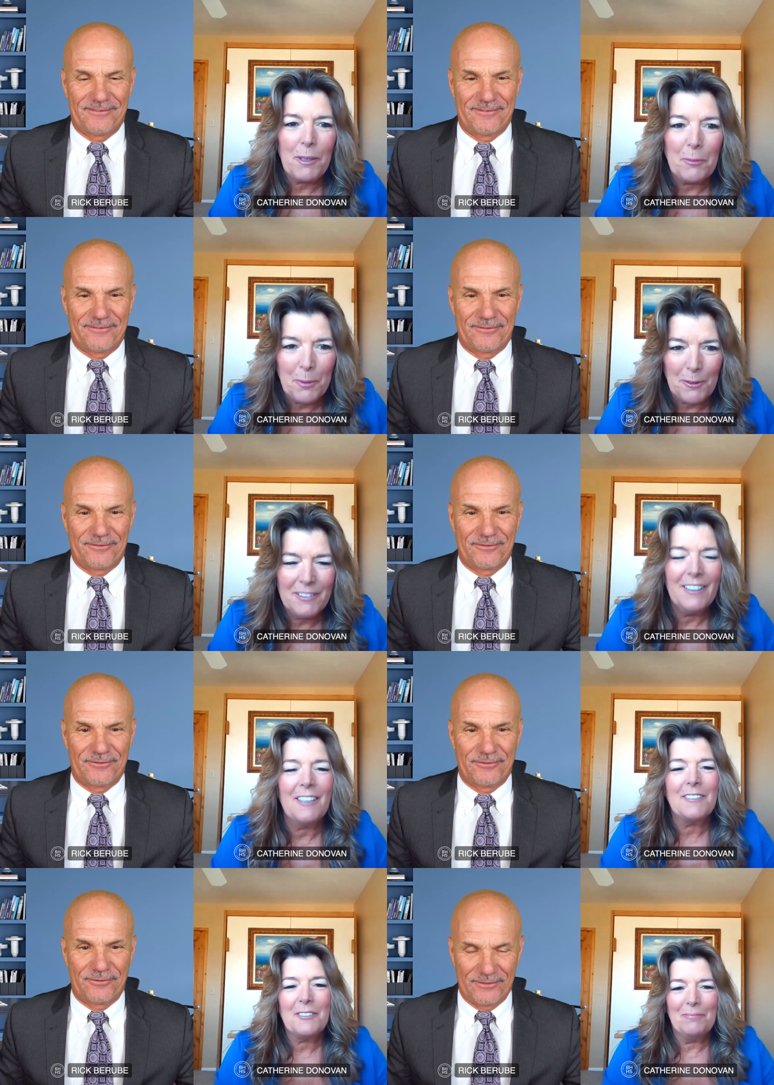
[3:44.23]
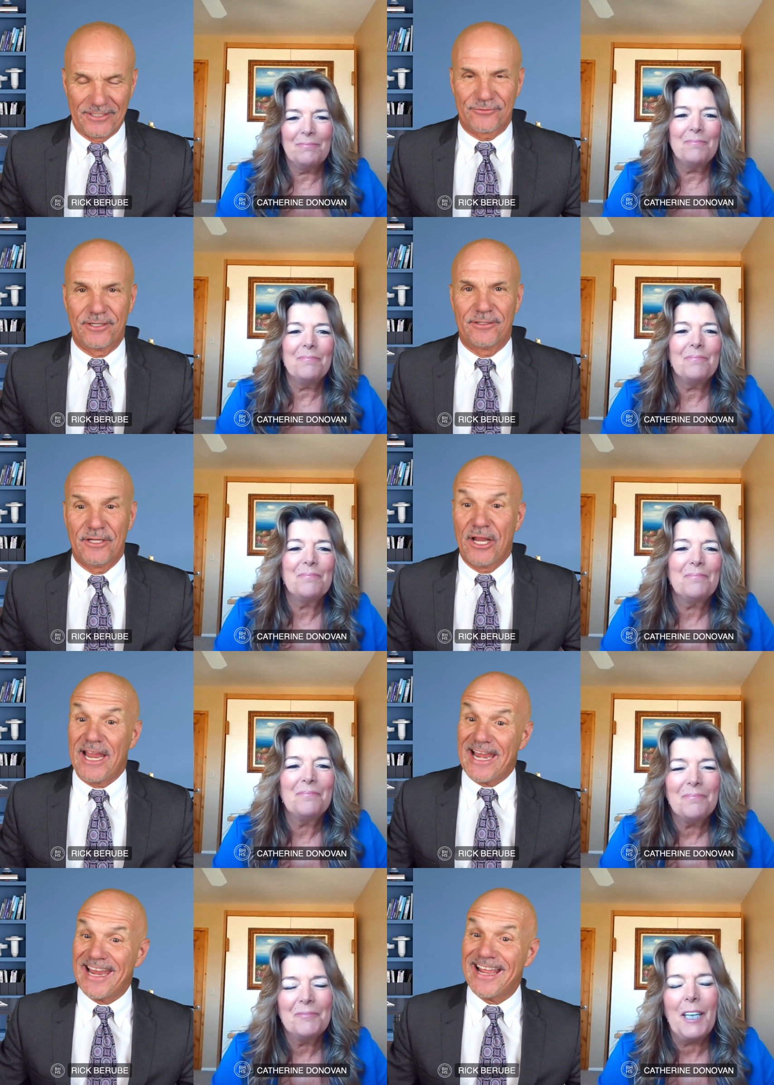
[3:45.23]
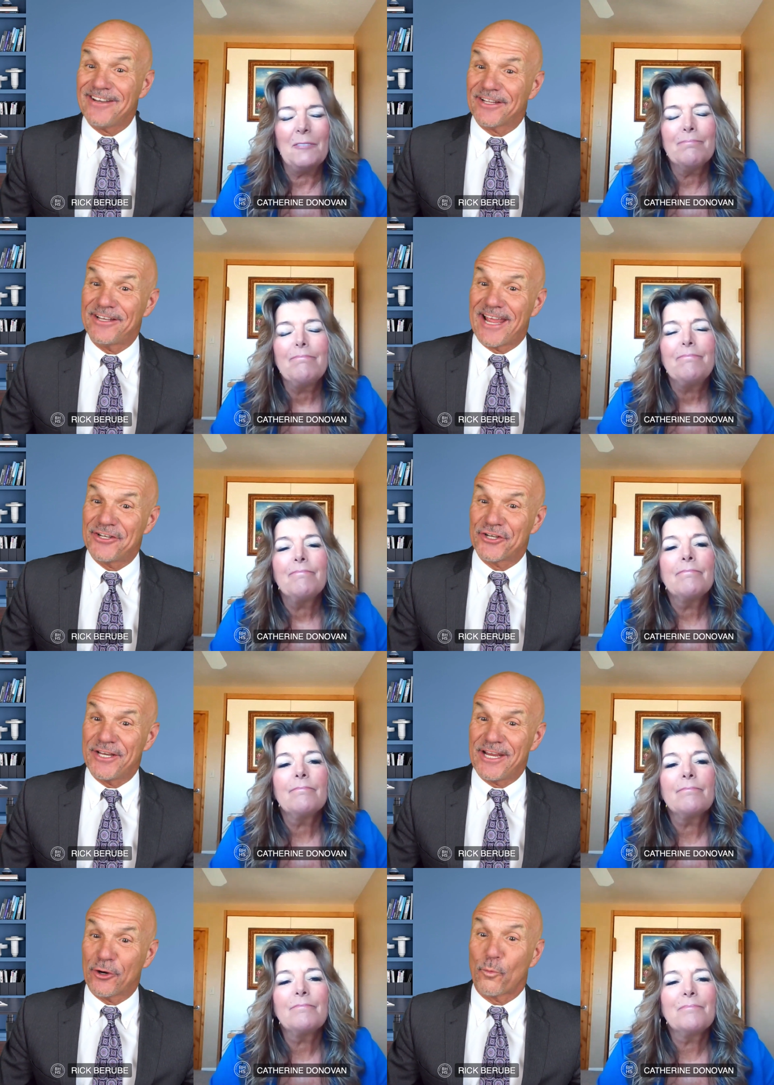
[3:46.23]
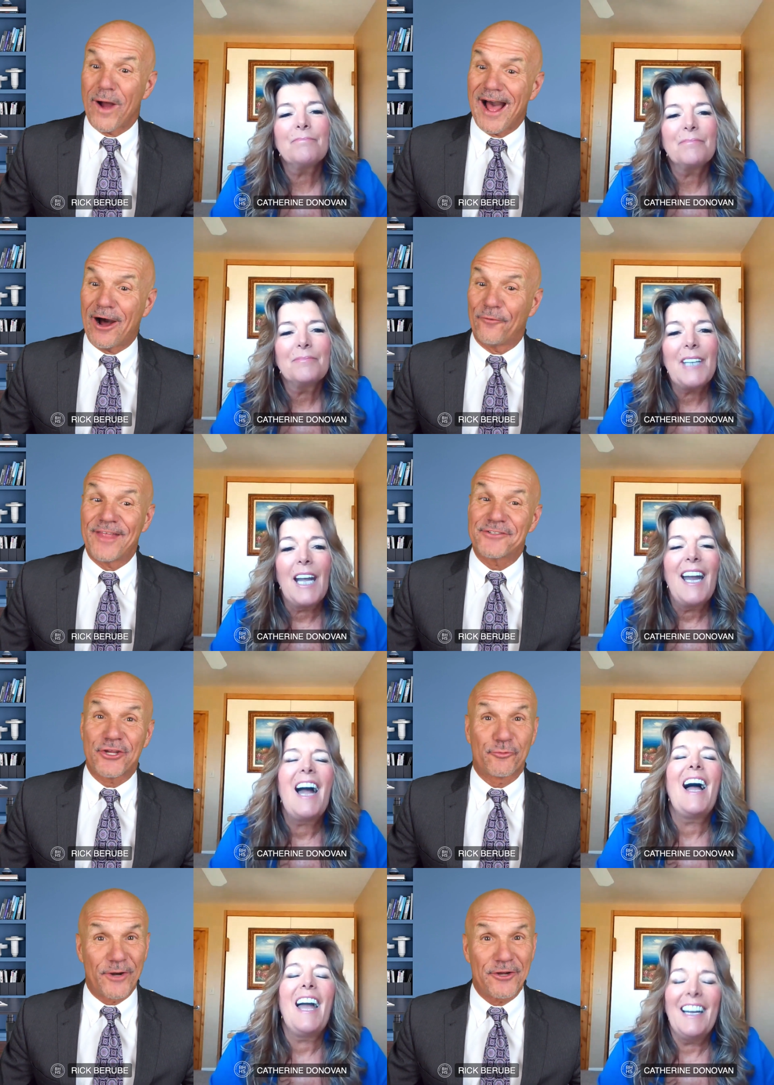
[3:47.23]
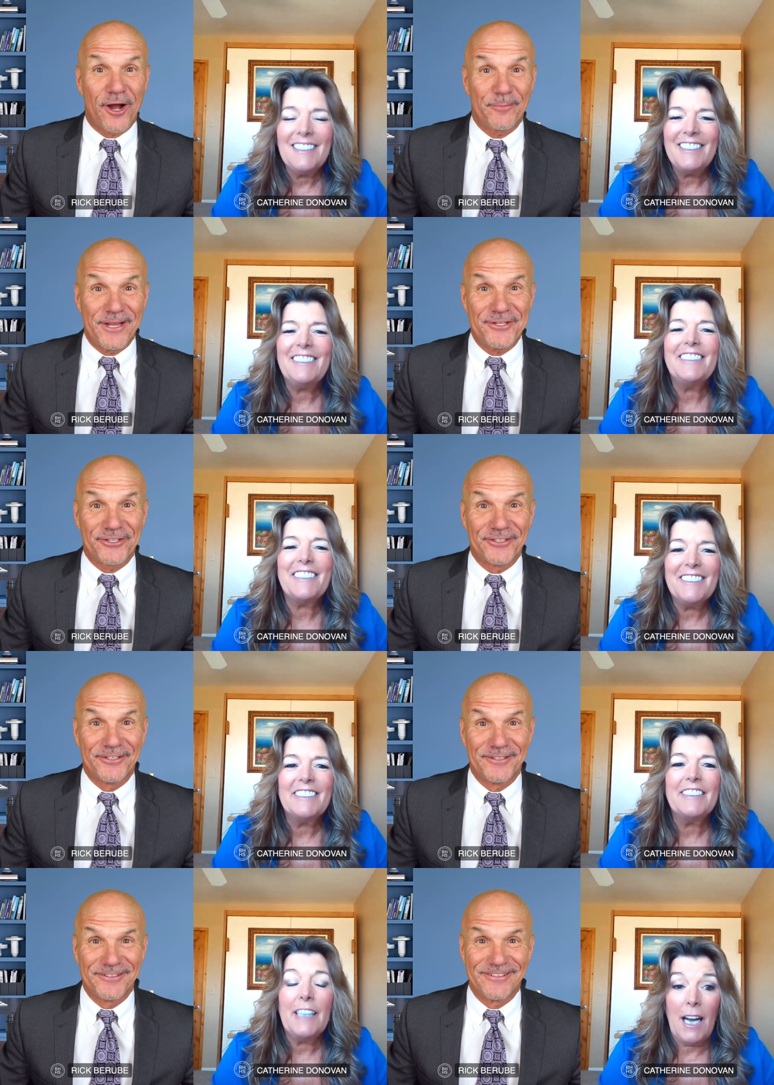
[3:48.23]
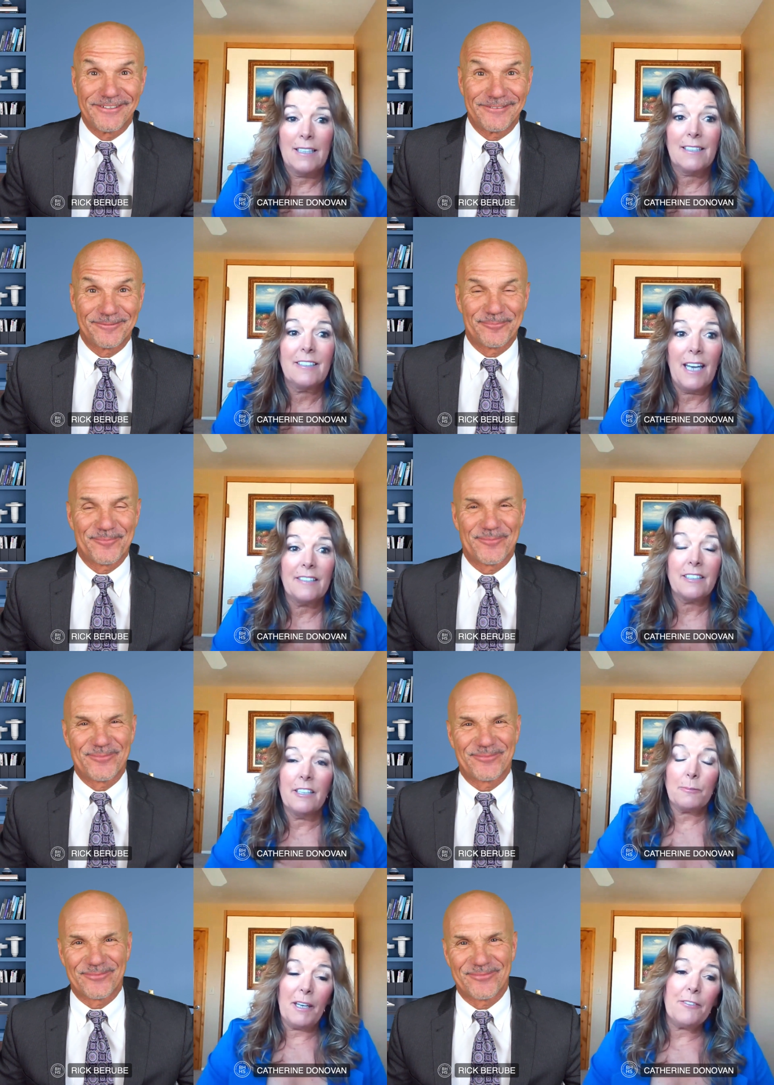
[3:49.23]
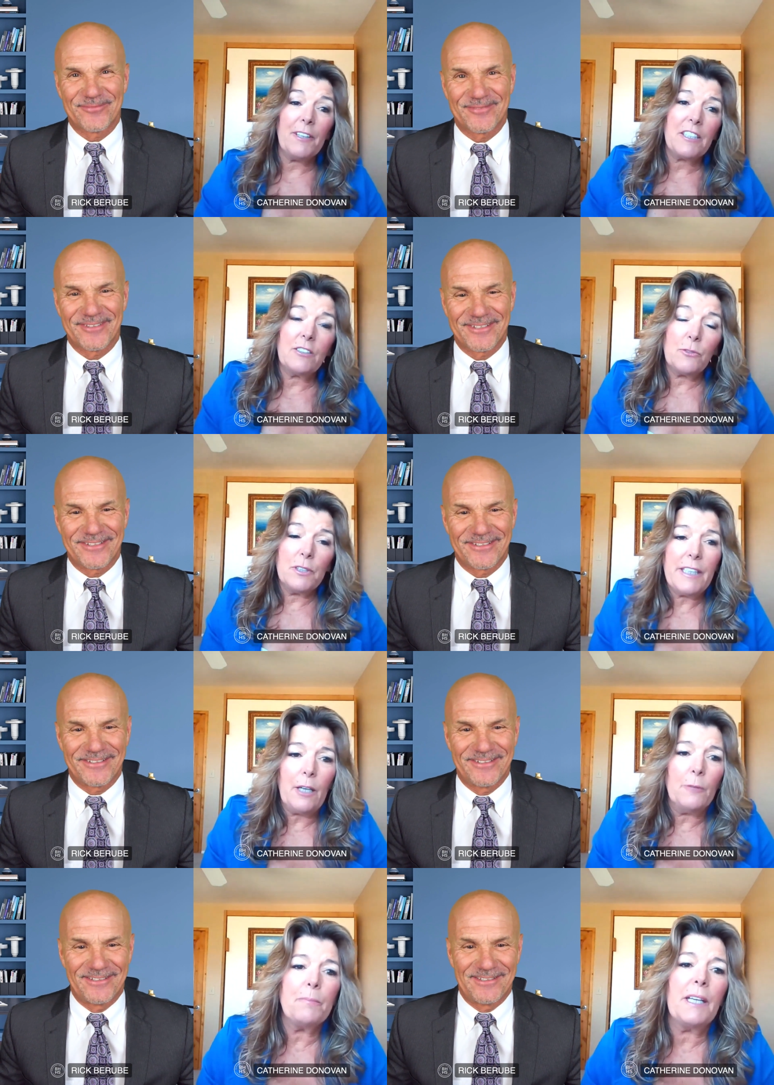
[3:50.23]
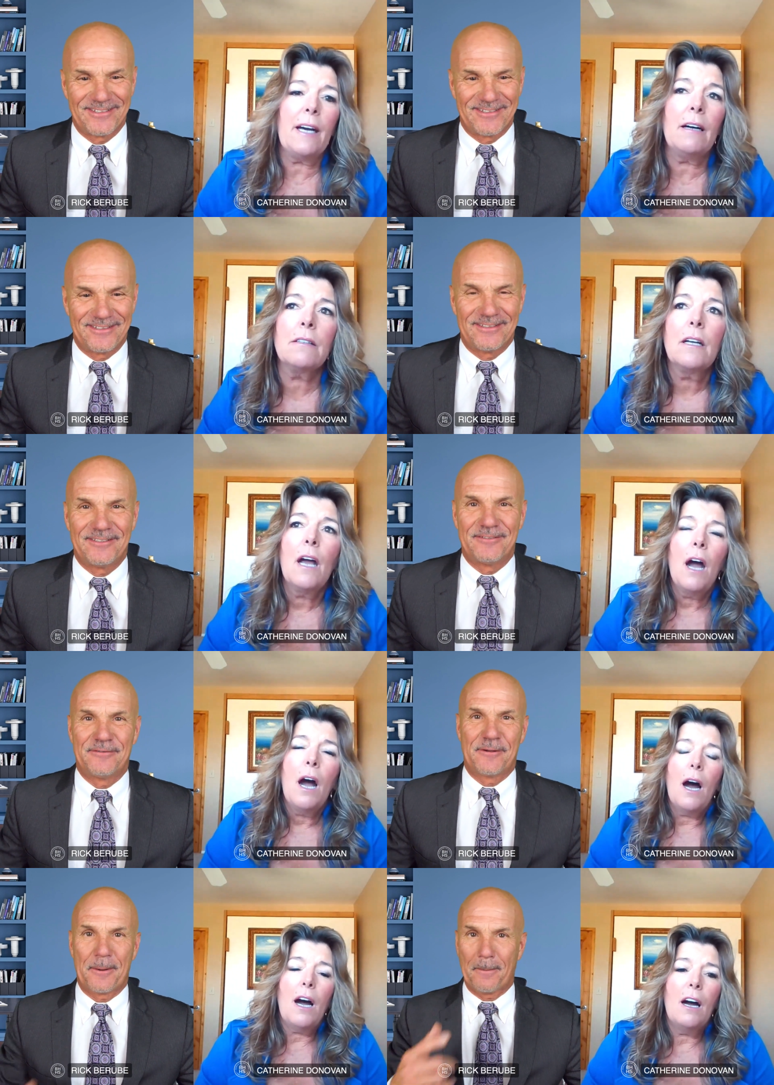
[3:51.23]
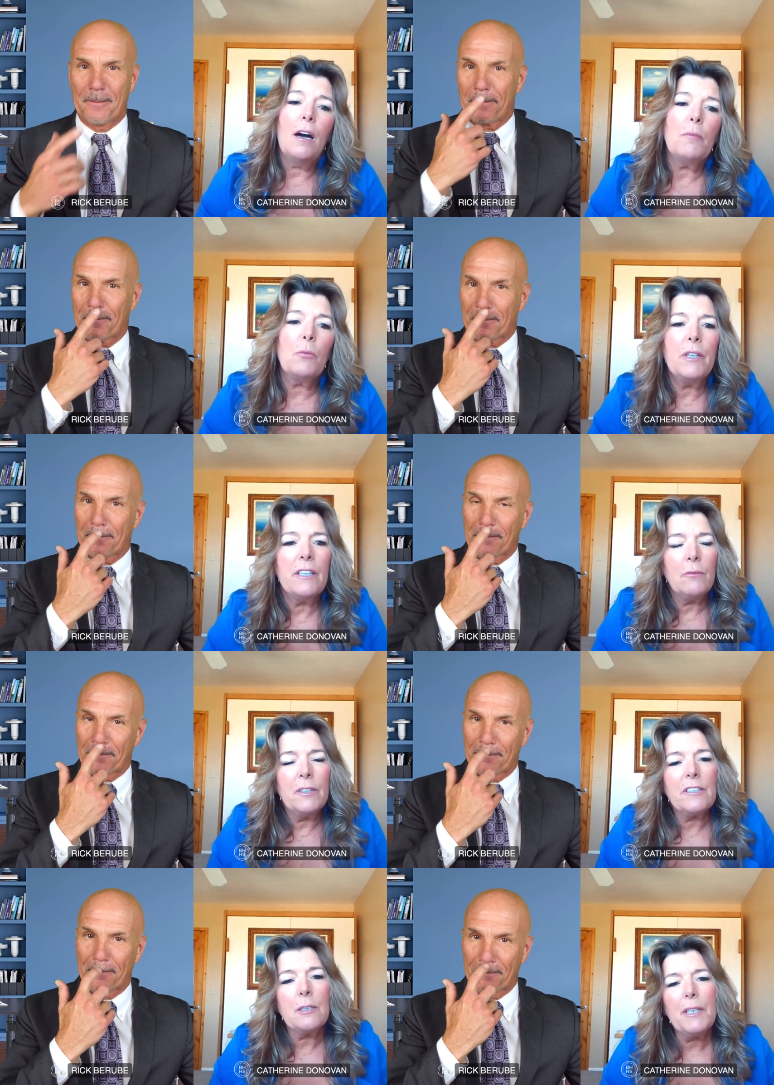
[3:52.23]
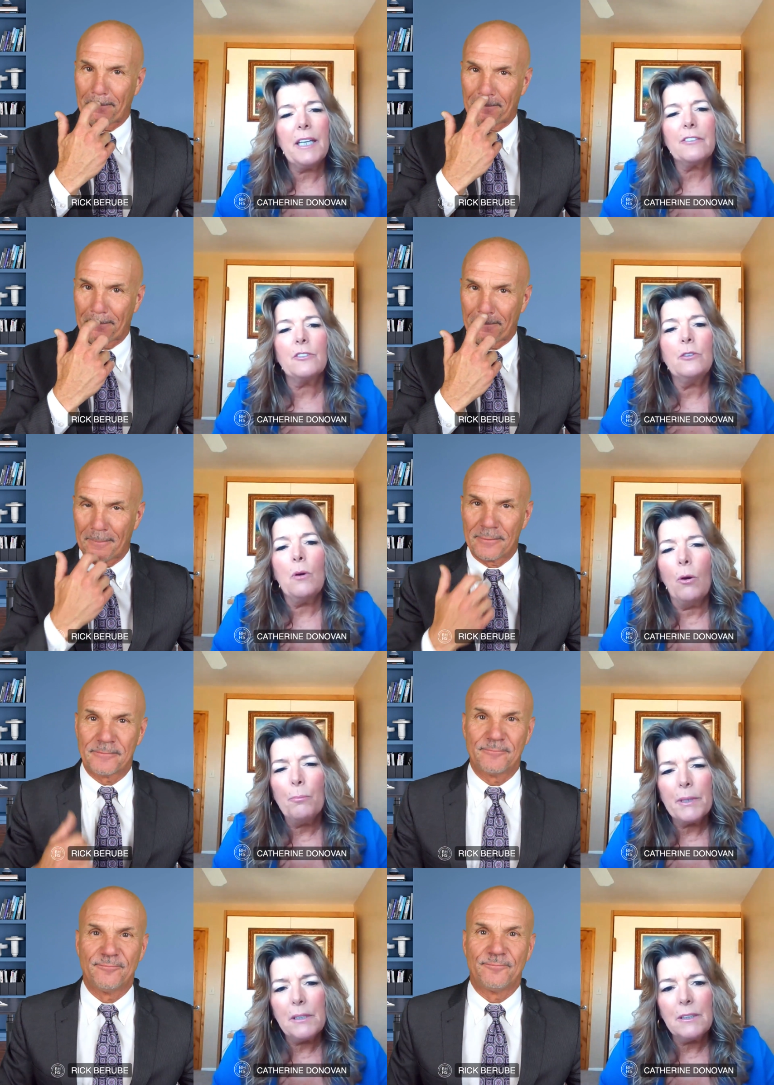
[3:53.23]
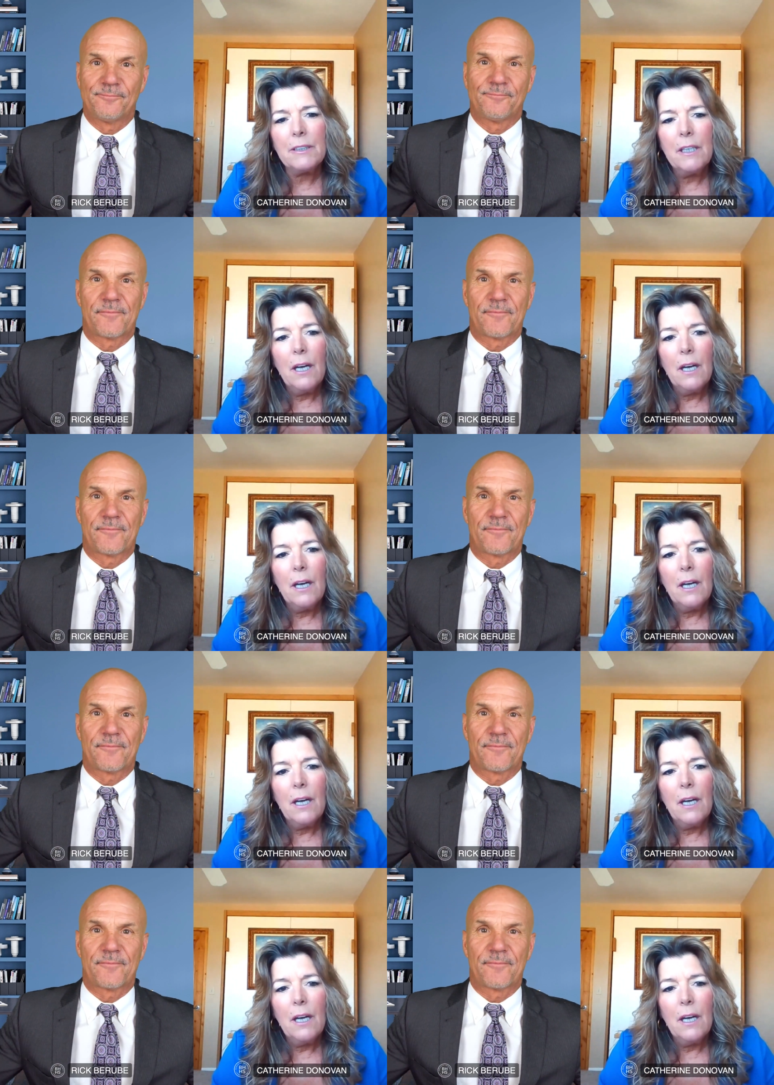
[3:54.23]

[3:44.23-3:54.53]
Speaker 1: people. Yes.
Speaker 2: That's great. And an engineer. Wow, that's a great combination.
Speaker 1: Yes, yes. And as a matter of fact, he's really helped me out. Um, when, when somebody has a new home build,